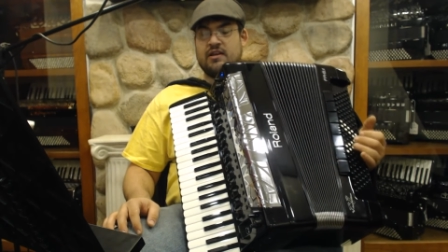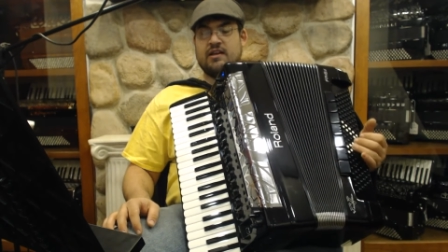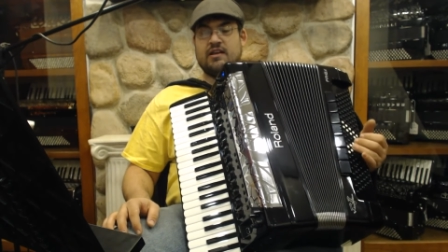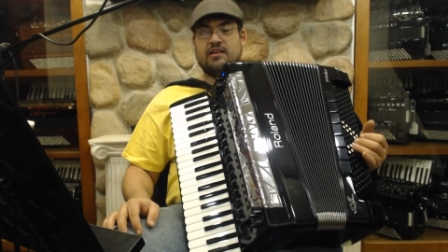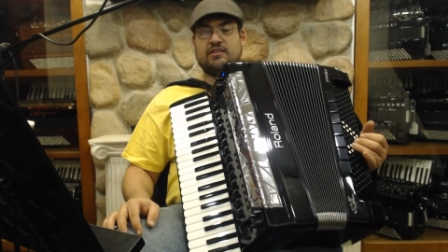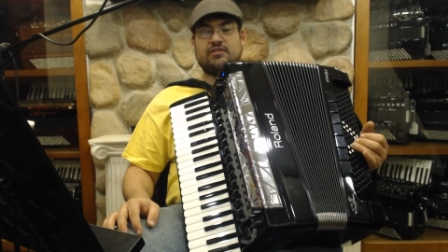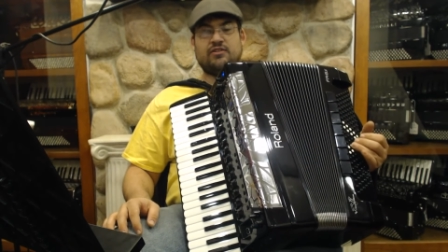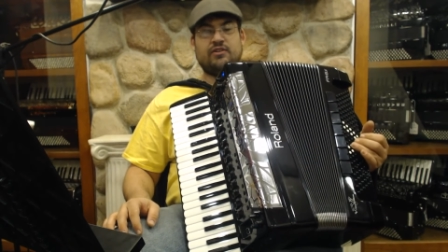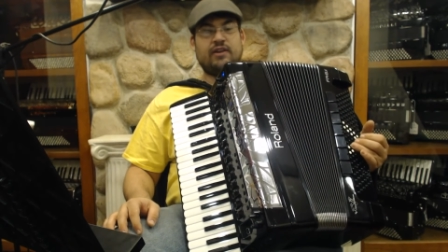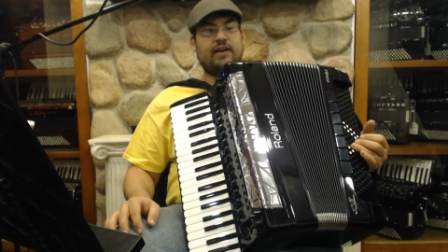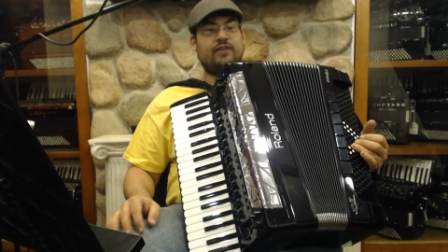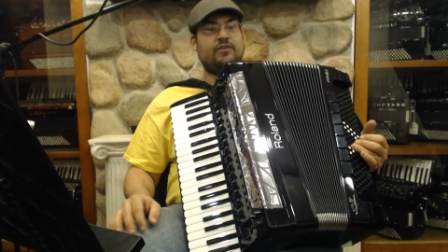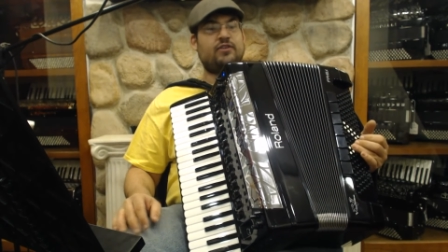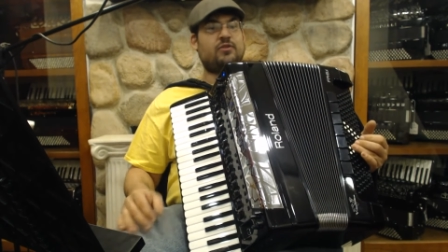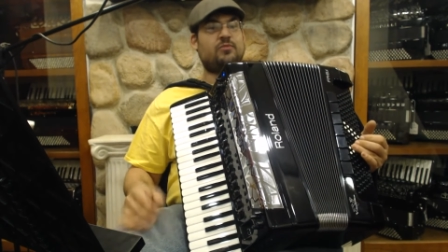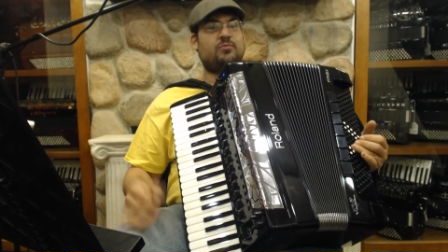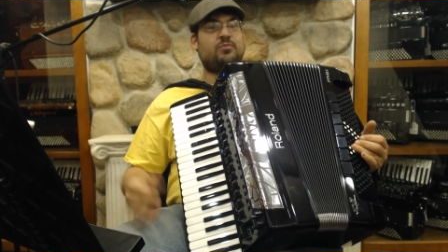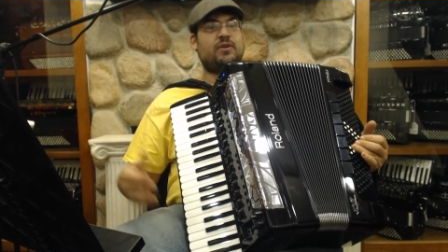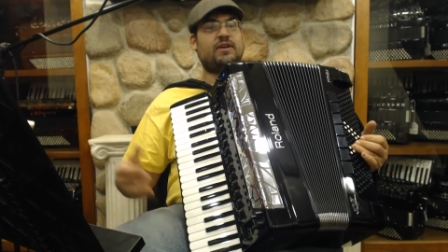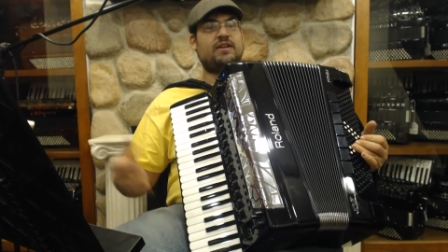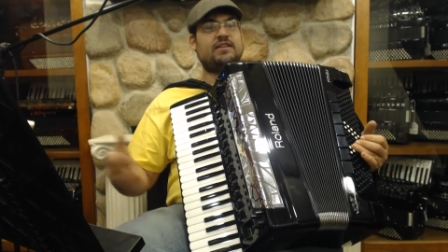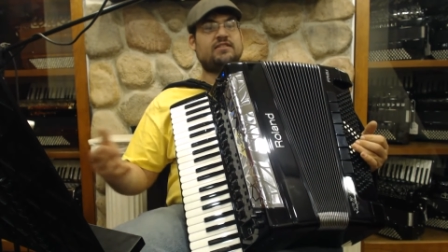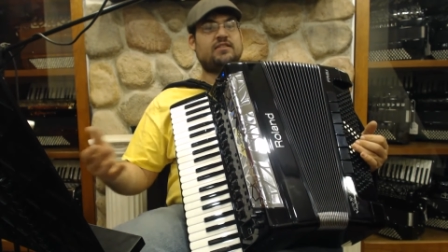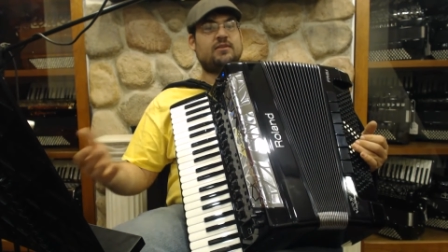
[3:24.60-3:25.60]
So now you can
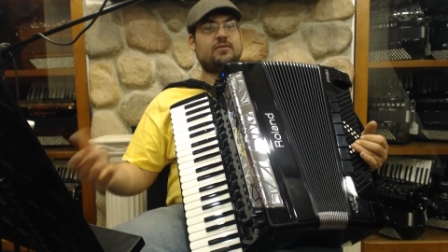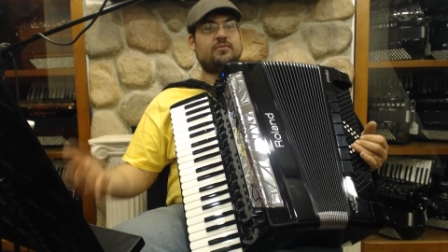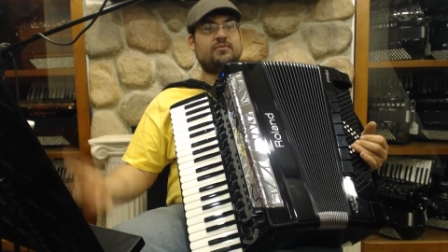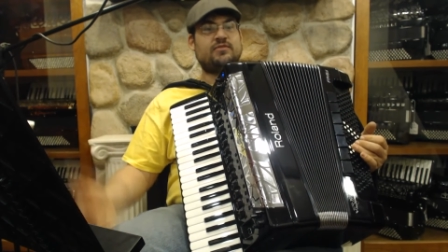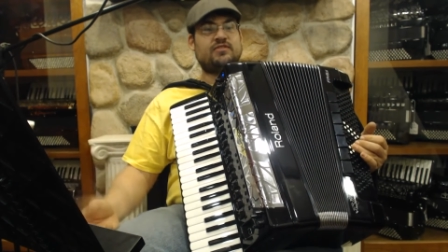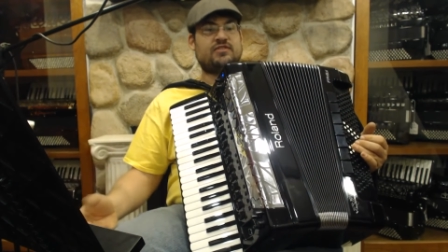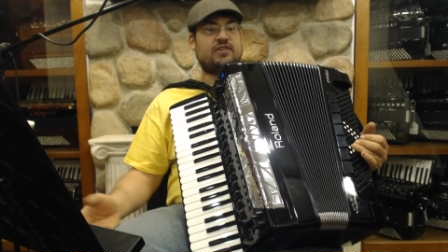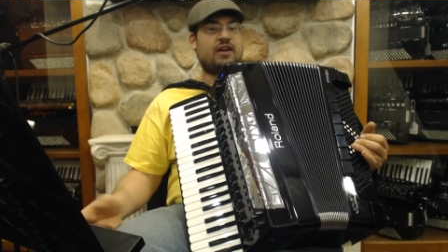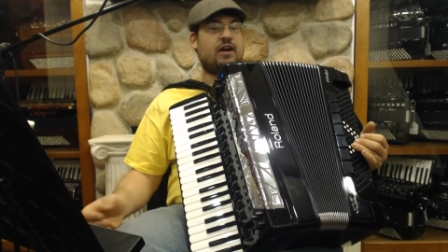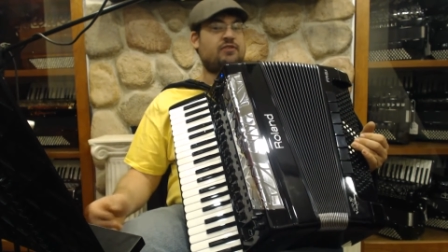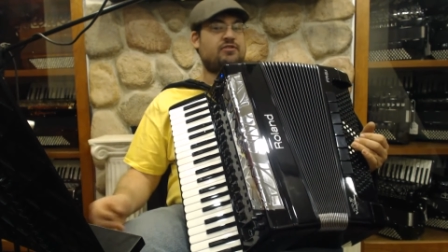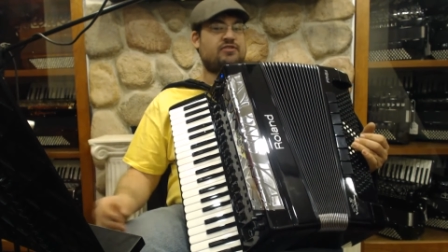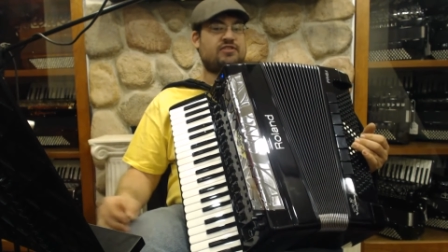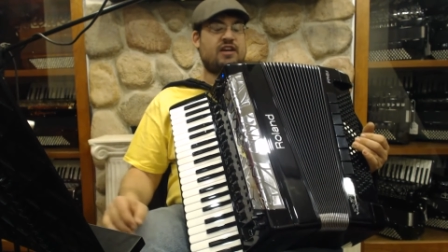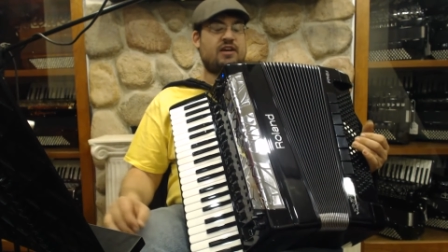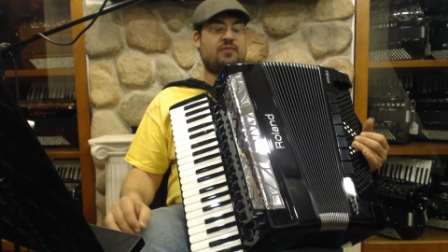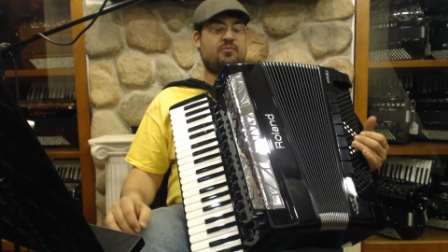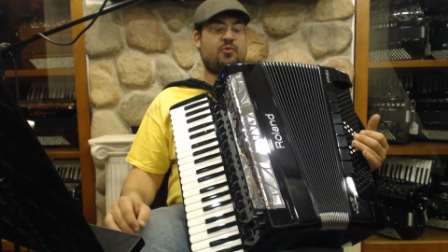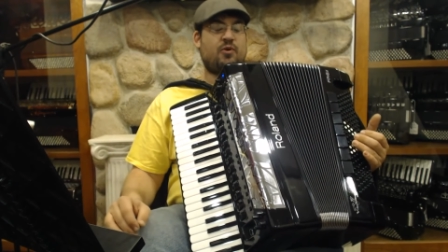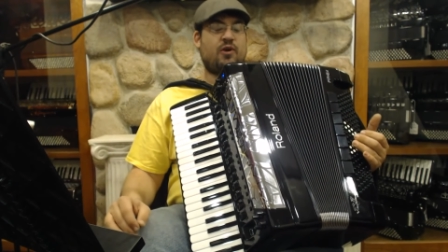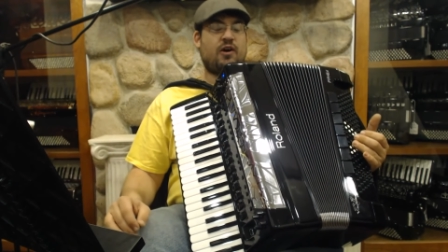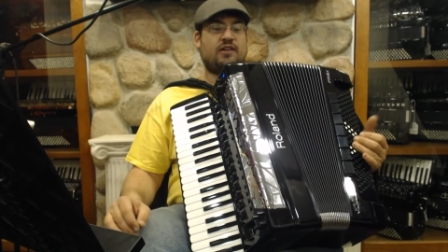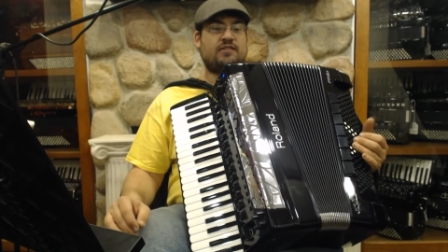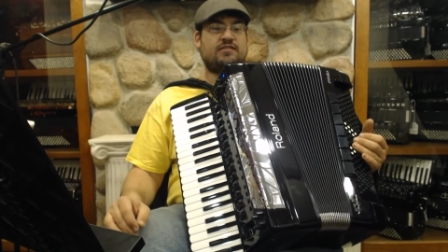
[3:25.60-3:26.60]
play some Strauss-type
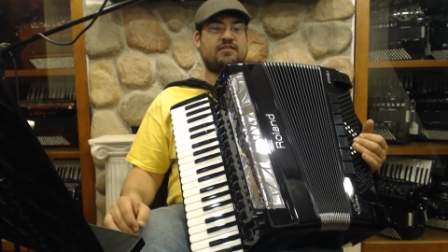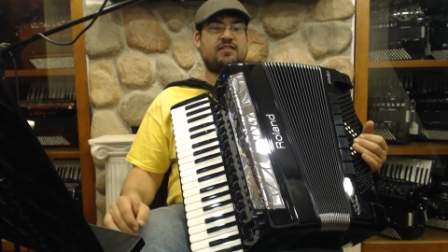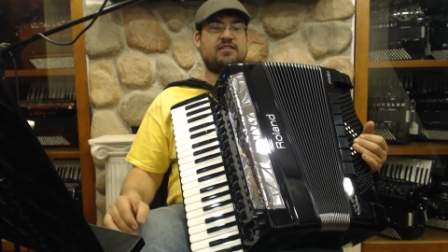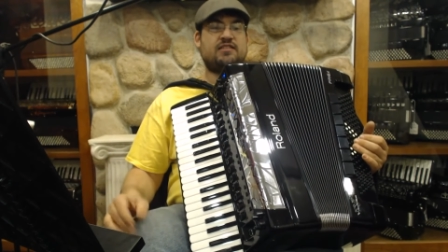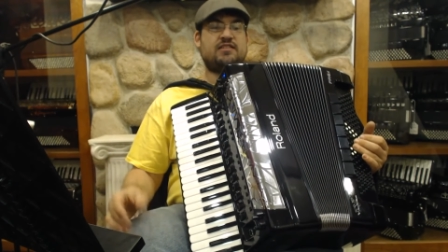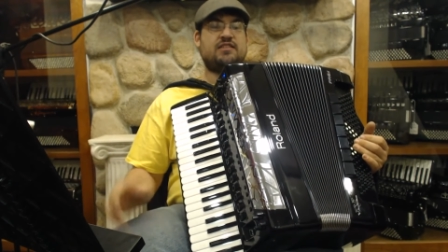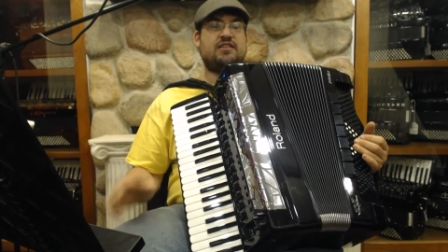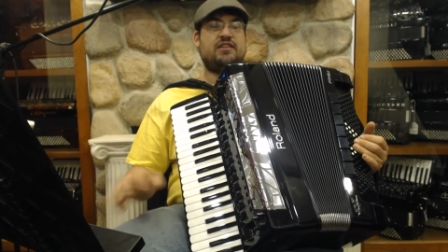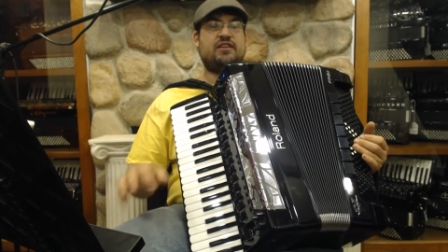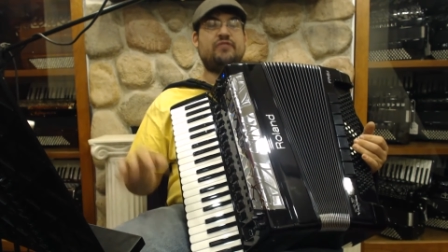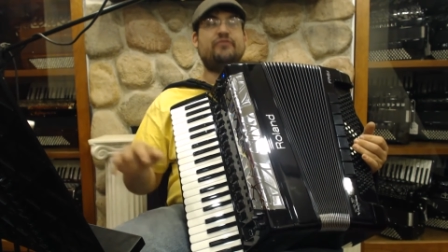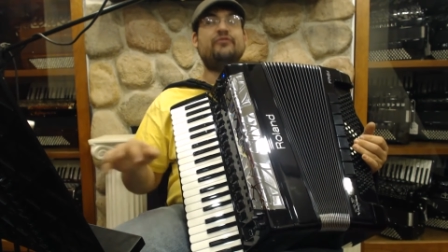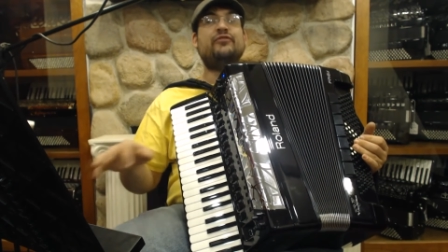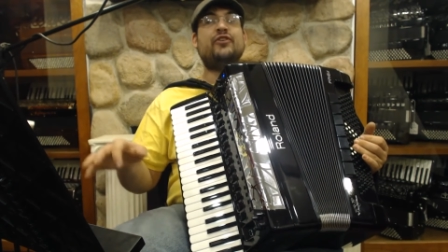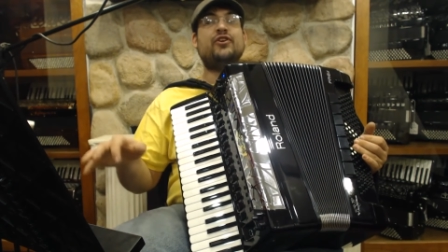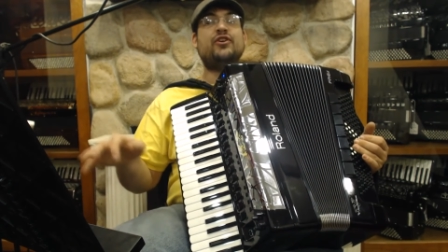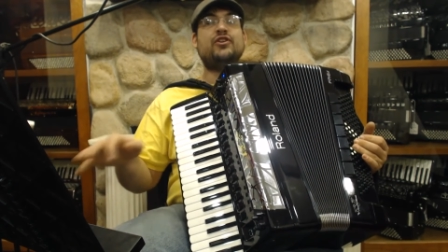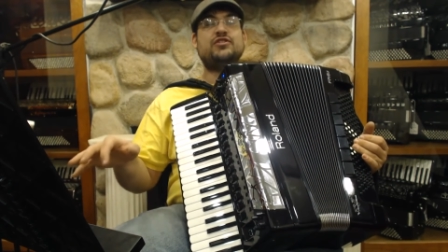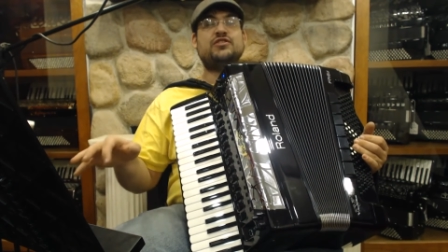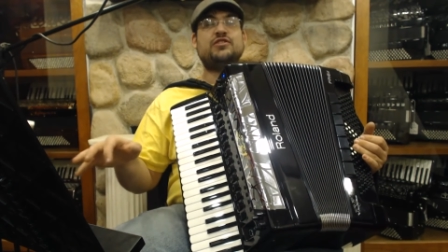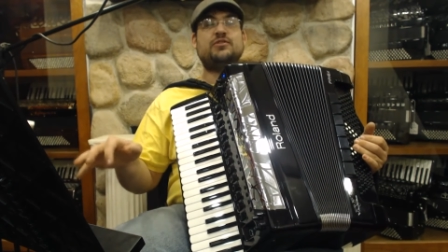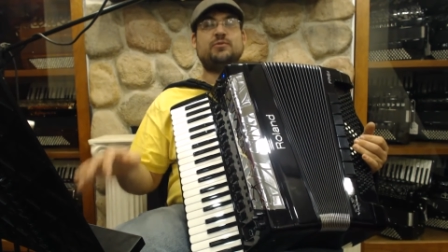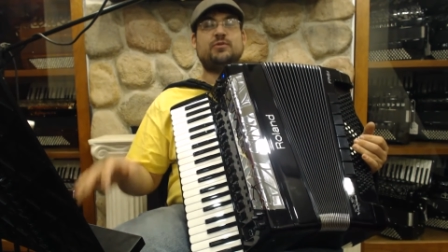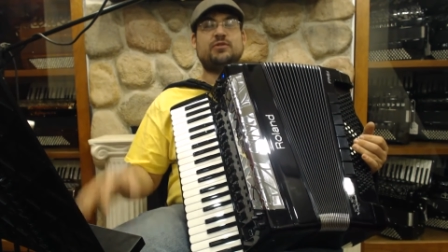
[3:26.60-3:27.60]
waltzes and the
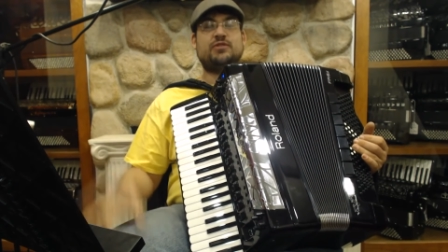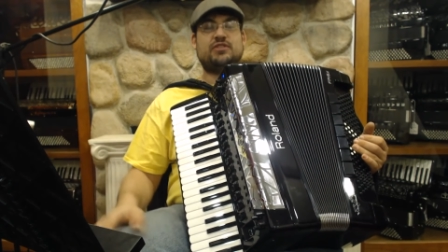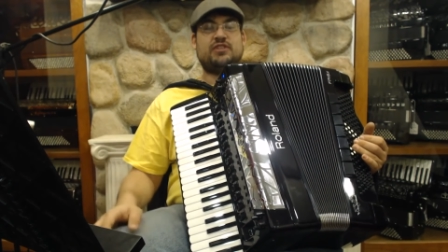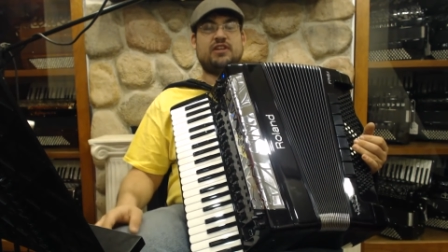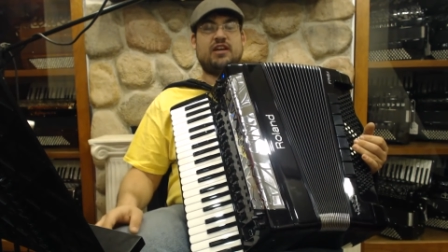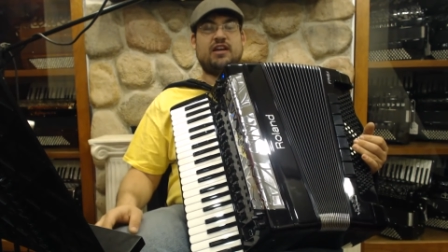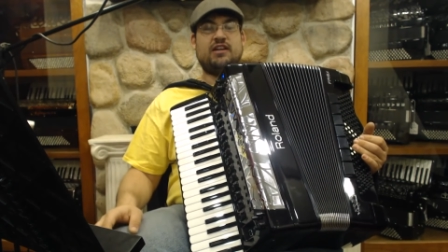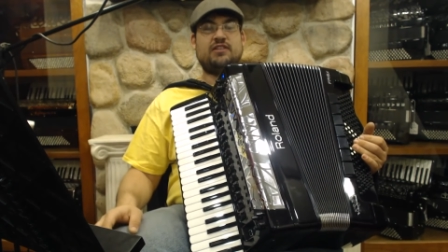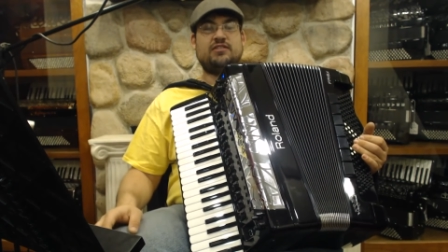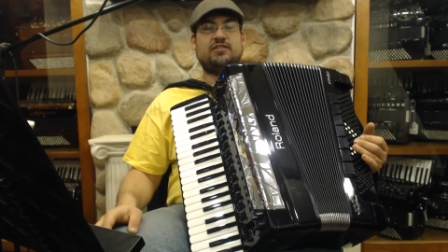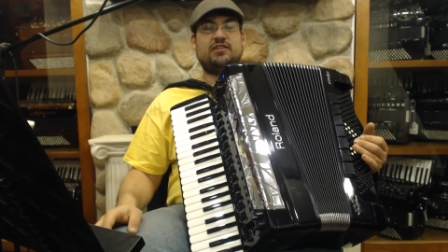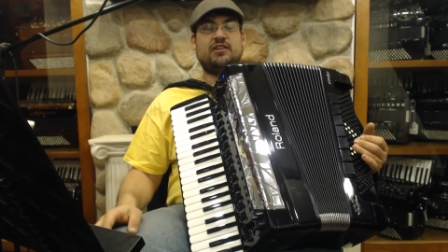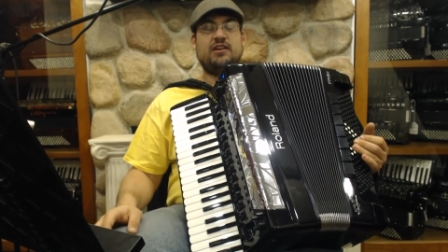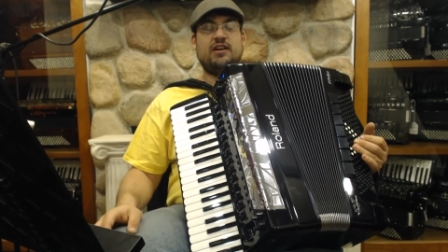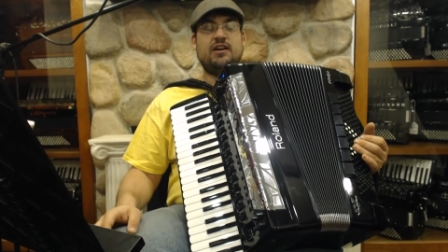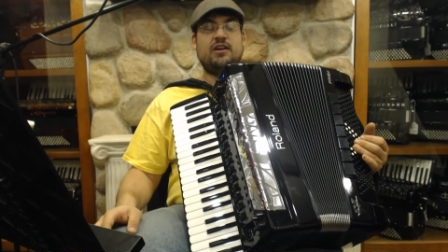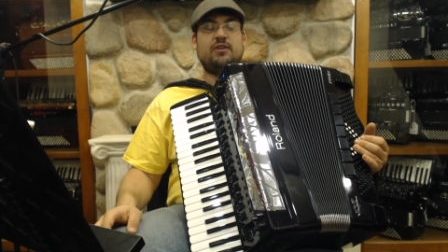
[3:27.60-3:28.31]
inversion will change,